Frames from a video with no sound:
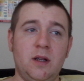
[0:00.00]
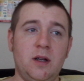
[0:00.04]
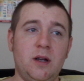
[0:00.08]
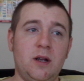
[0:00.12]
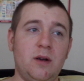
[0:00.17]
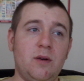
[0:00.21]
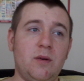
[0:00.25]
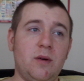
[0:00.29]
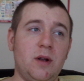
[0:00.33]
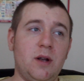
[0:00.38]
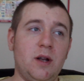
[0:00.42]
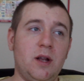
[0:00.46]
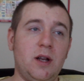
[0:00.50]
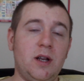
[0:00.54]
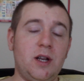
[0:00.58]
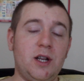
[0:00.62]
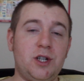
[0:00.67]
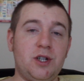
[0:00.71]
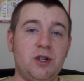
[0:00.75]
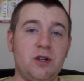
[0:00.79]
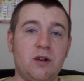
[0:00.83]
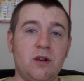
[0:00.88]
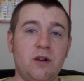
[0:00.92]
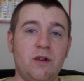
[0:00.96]
you know,
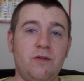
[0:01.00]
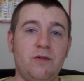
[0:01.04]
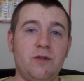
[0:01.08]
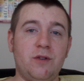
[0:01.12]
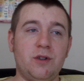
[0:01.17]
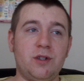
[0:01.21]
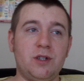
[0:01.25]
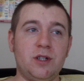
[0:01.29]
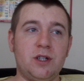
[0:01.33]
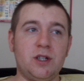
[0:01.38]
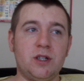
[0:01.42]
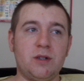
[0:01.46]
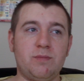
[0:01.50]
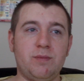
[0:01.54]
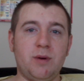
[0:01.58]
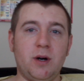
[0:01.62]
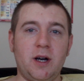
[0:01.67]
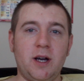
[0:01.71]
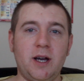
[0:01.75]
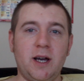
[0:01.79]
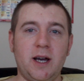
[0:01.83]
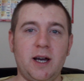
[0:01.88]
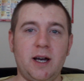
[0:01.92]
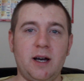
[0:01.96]
unless you can afford to just
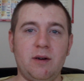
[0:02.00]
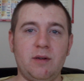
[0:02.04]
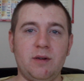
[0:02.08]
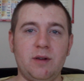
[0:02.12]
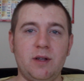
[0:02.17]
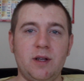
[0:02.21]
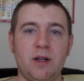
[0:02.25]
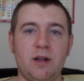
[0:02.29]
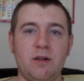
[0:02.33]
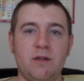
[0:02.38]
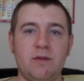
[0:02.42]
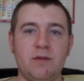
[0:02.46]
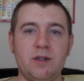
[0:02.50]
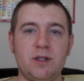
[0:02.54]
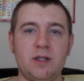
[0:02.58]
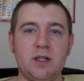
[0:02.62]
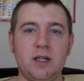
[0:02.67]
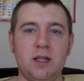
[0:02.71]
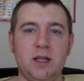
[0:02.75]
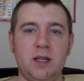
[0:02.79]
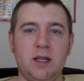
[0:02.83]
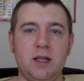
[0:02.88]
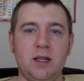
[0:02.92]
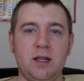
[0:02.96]
buy it out, and then
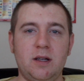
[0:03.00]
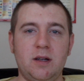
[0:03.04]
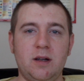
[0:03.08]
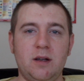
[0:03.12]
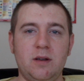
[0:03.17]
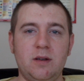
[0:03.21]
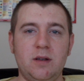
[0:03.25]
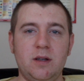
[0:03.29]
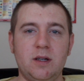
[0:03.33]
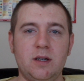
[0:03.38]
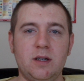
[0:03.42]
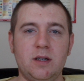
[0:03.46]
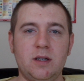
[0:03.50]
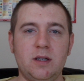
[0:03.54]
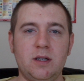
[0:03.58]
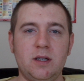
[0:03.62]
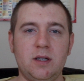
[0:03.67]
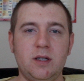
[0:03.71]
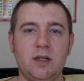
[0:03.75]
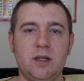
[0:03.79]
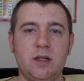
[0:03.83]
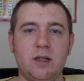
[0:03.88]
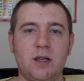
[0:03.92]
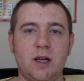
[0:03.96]
obviously, you know, you
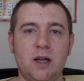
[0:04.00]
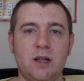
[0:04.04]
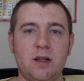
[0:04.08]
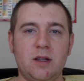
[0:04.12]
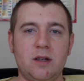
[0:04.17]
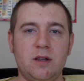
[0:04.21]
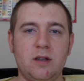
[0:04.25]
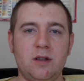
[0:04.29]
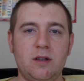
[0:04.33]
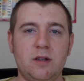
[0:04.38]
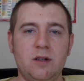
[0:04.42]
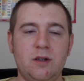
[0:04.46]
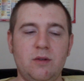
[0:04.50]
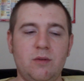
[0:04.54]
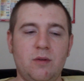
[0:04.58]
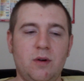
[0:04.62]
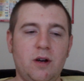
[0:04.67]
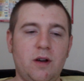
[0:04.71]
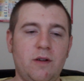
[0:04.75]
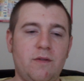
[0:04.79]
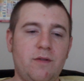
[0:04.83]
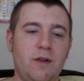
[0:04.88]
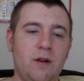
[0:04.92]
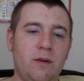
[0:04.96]
you get the, the new
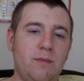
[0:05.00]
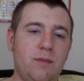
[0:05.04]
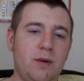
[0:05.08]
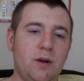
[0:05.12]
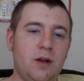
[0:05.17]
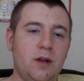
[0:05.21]
iPhone.